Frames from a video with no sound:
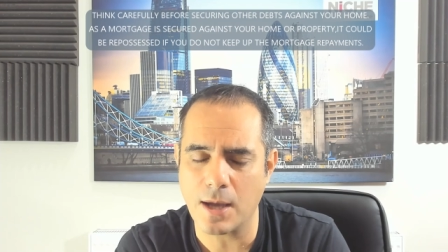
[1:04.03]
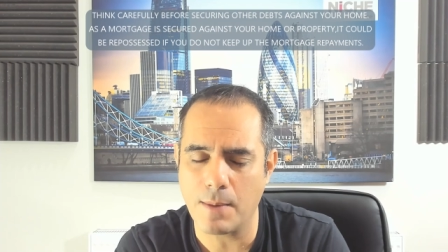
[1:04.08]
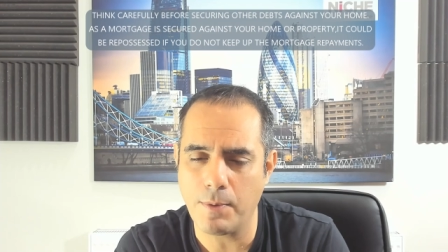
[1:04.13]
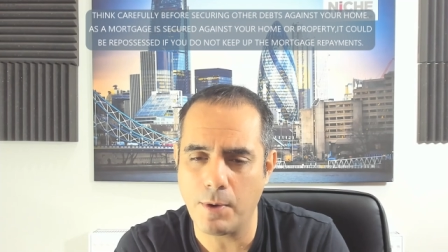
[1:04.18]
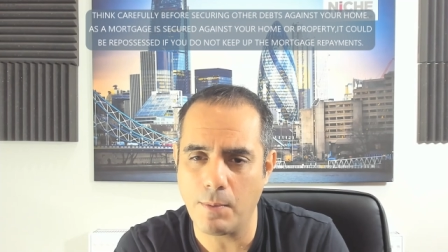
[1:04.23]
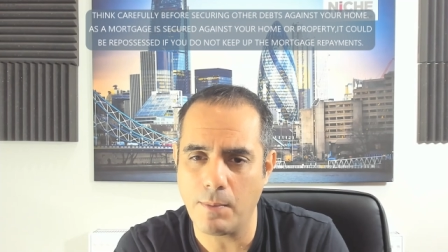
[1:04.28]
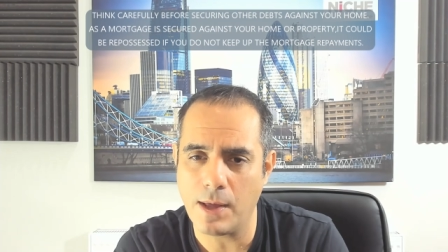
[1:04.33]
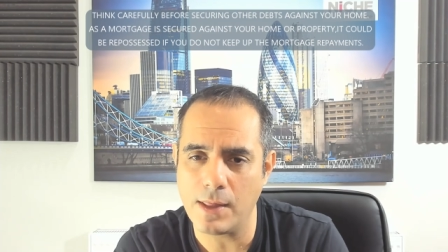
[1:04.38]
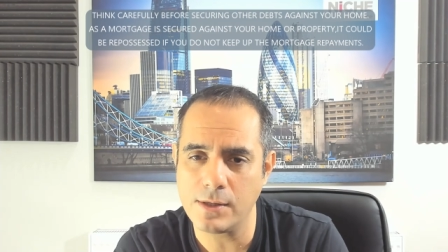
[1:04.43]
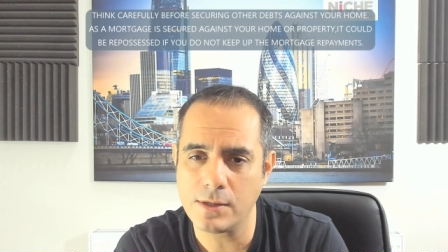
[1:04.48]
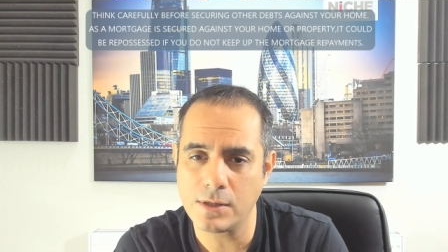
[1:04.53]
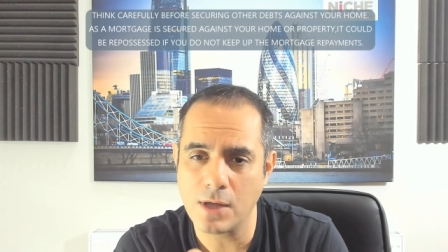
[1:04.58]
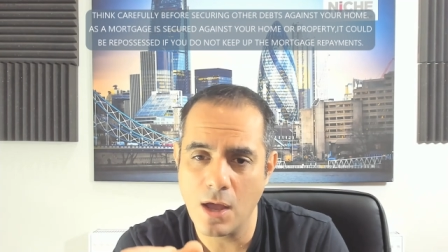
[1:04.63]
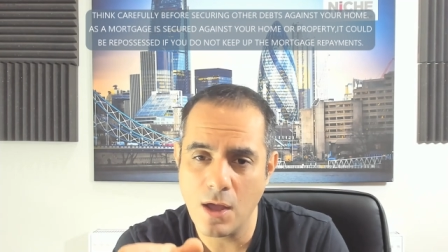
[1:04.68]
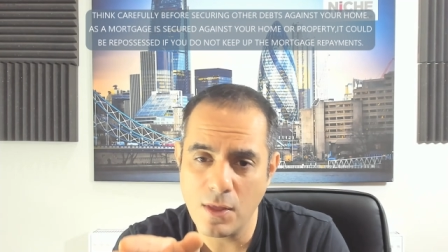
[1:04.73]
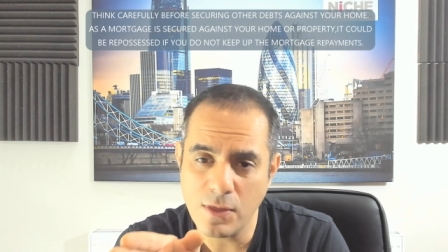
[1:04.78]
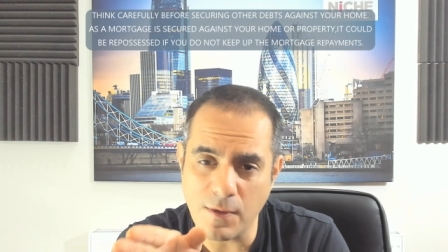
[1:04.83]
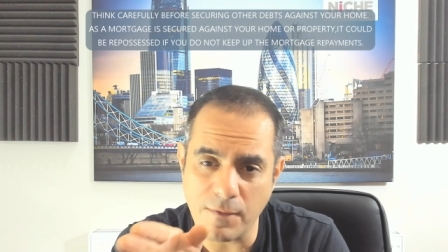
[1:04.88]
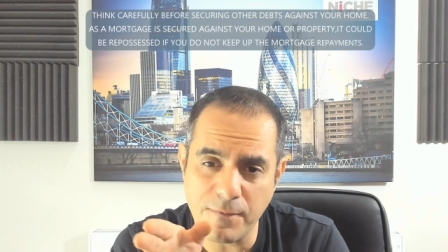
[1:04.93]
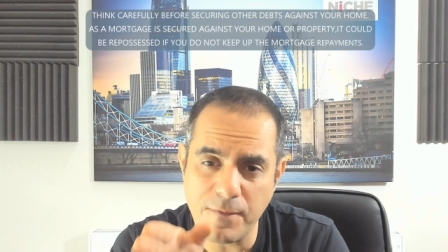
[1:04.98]
of months.
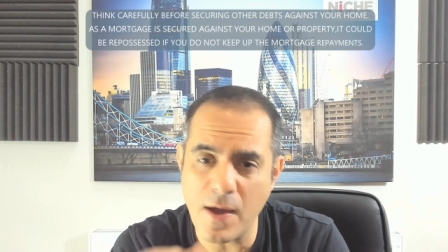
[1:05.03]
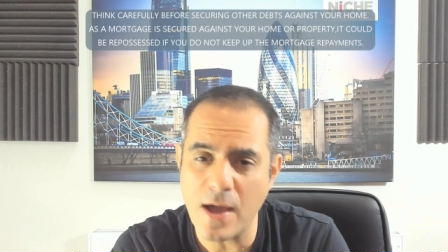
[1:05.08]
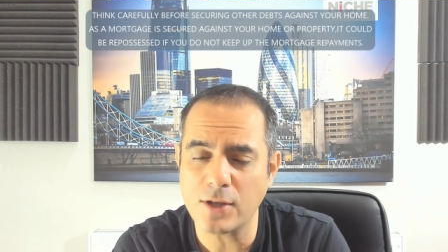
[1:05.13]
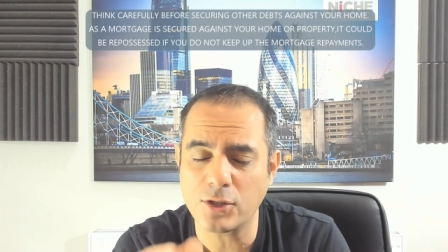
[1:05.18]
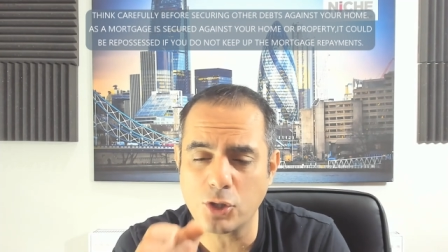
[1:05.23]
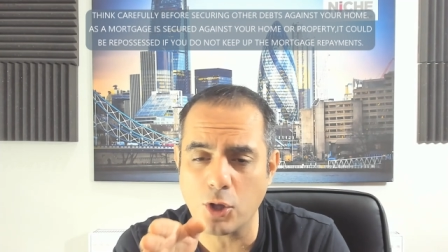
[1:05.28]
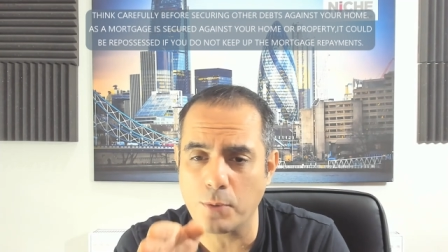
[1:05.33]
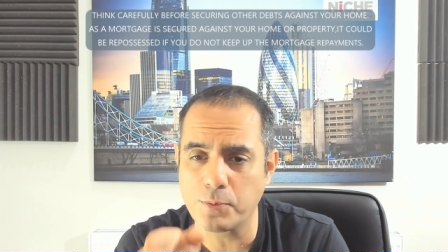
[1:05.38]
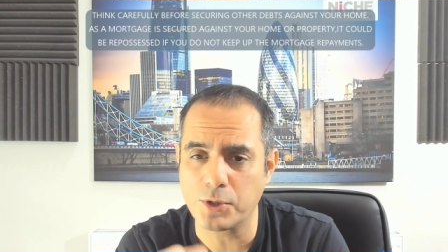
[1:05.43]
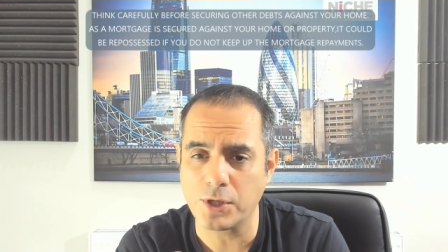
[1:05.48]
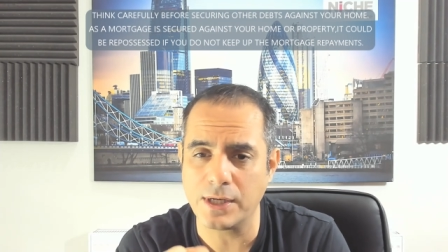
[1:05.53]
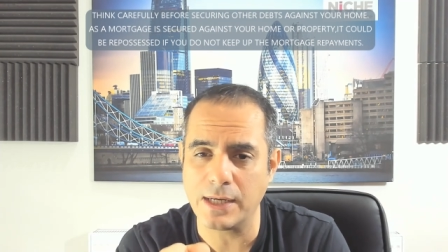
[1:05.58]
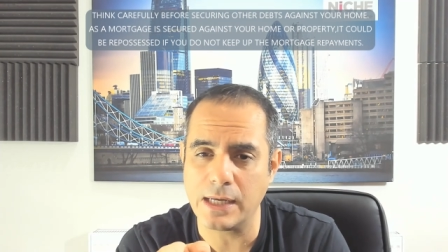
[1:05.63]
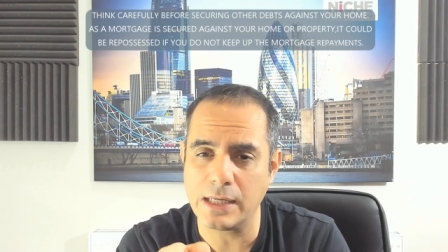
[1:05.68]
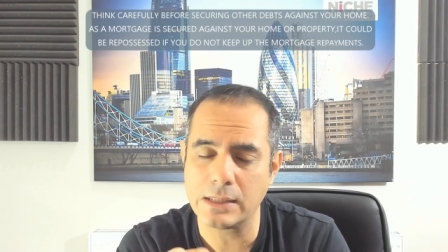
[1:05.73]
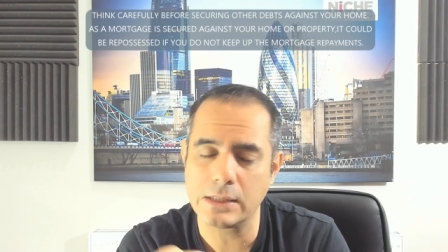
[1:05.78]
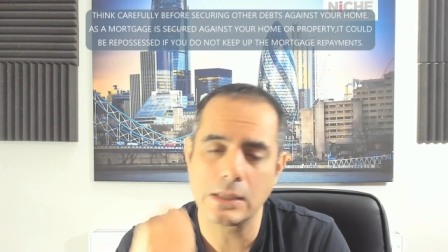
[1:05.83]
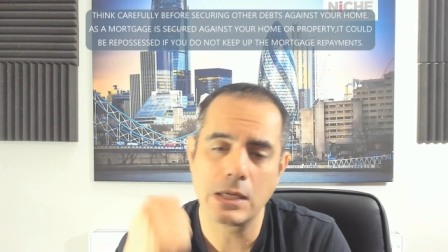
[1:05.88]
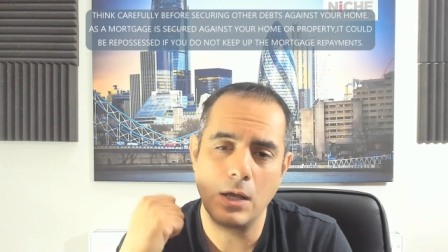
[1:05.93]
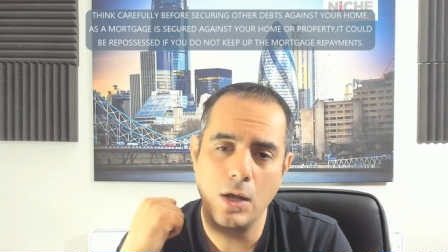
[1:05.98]
The first option
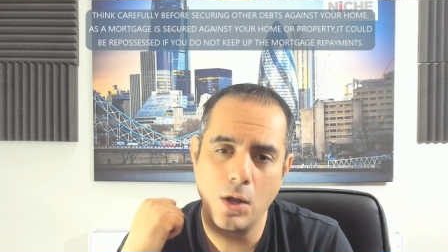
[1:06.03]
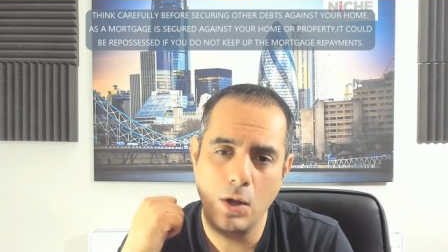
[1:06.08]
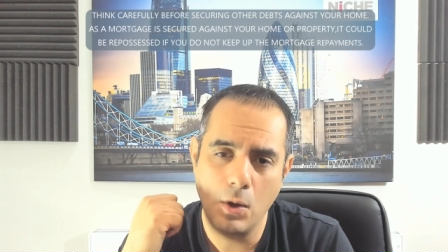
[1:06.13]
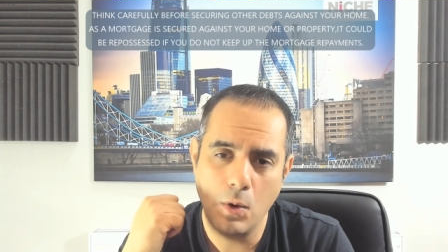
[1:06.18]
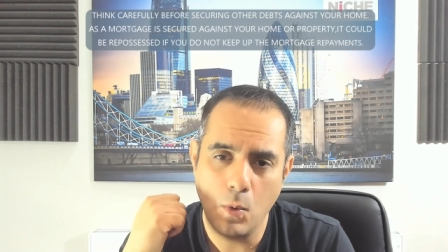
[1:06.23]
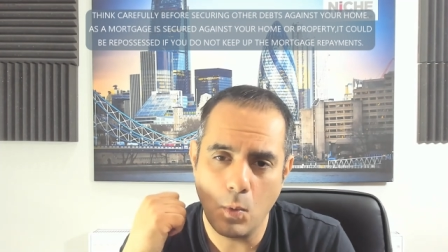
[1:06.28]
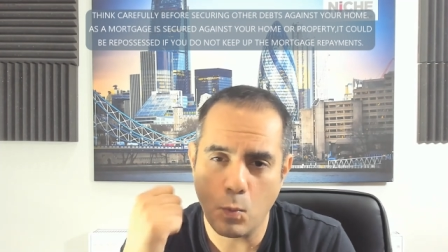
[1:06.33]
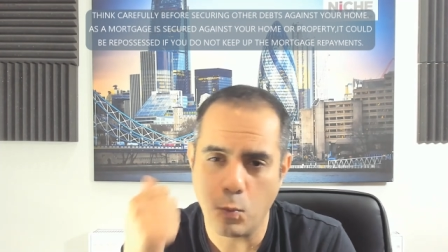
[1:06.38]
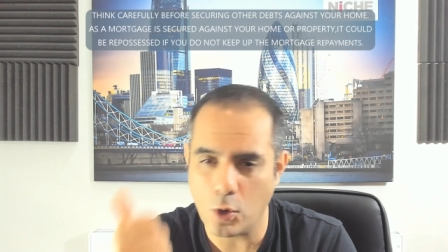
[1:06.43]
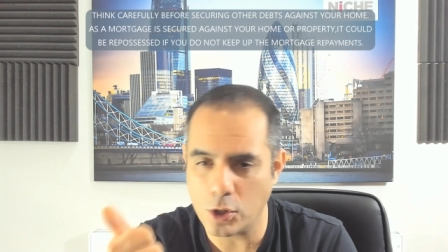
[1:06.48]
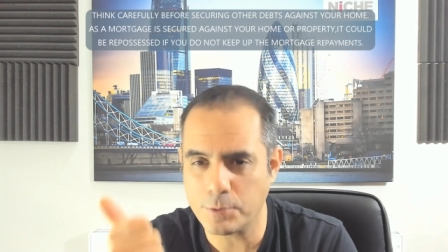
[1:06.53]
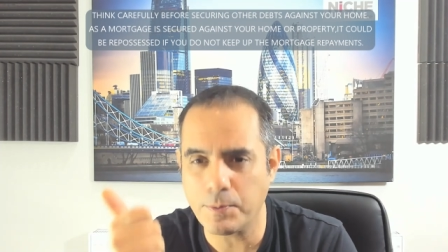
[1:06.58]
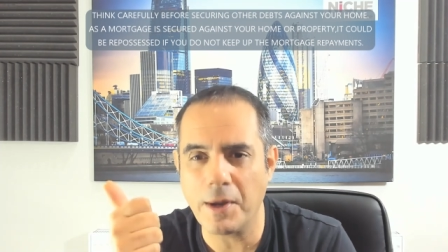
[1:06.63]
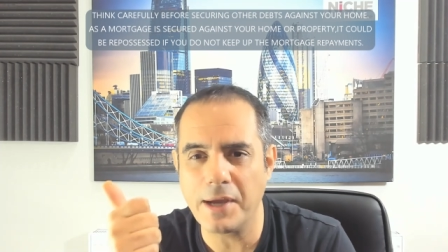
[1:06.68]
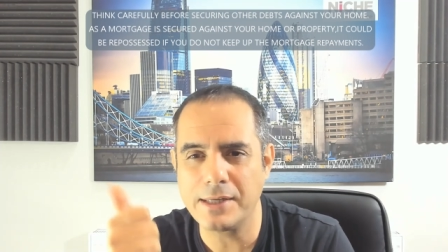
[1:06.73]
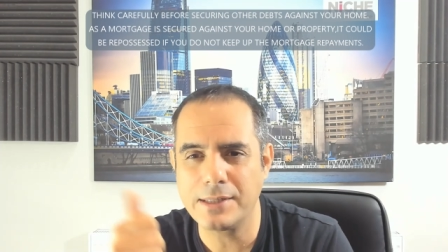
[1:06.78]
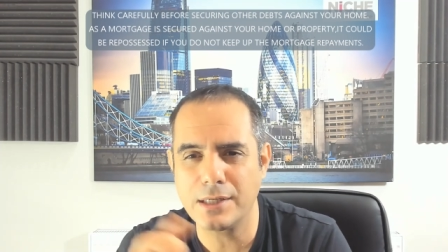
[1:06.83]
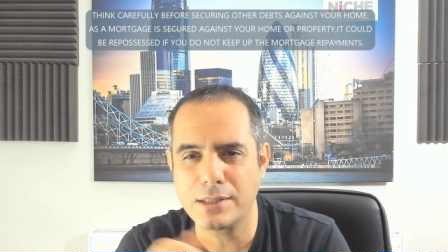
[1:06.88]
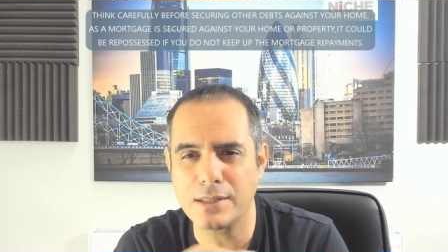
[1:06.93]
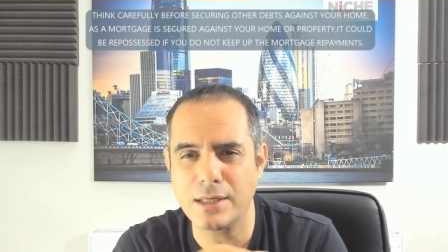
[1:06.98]
is, what's my
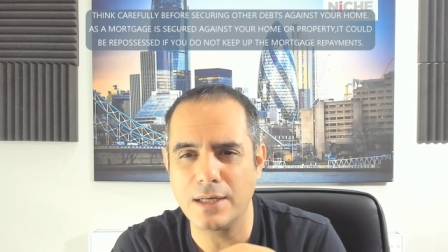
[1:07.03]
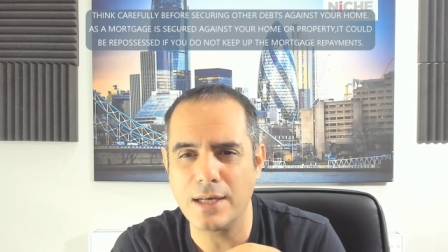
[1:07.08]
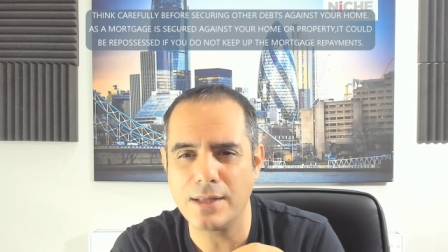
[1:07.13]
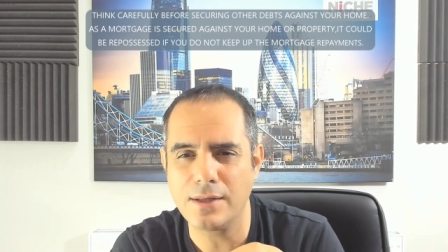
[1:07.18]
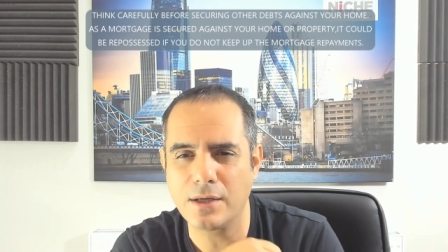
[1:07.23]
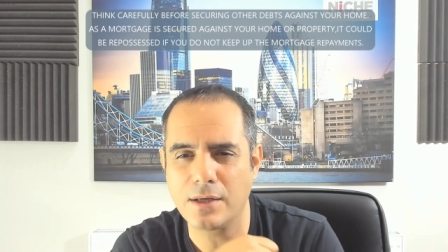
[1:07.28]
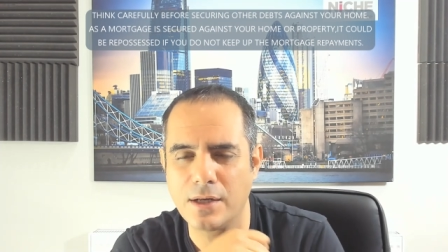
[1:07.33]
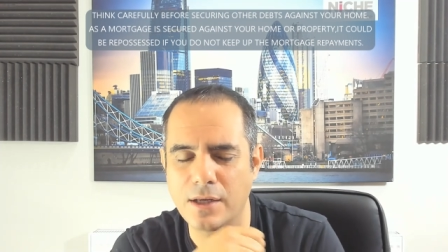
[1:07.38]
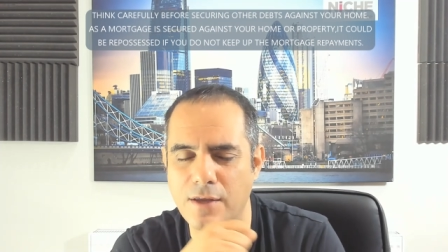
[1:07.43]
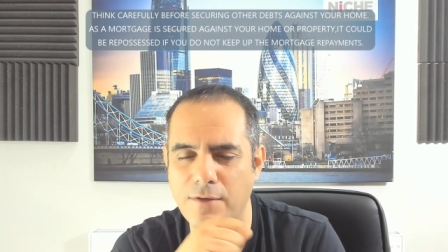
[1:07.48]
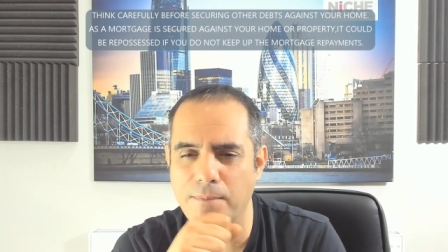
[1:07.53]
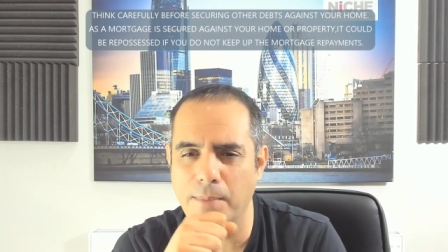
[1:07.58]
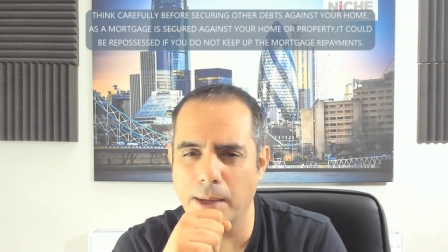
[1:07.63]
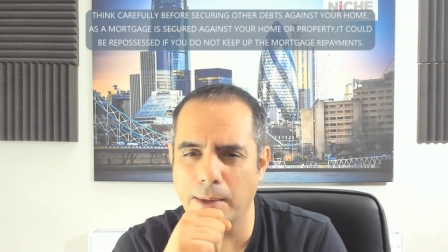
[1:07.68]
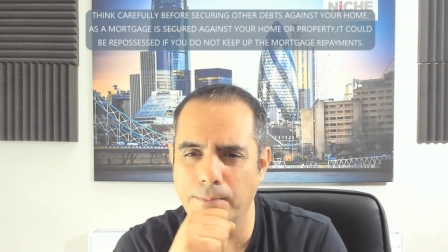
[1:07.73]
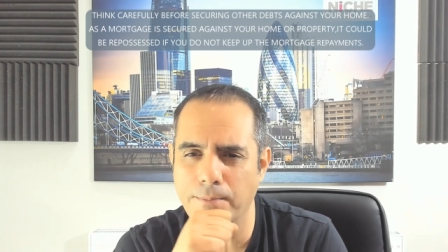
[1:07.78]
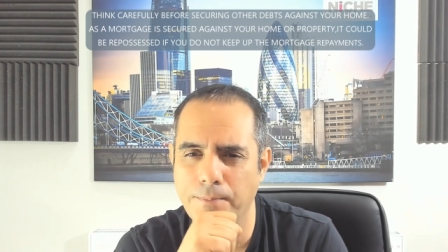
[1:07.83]
existing lender going to give me?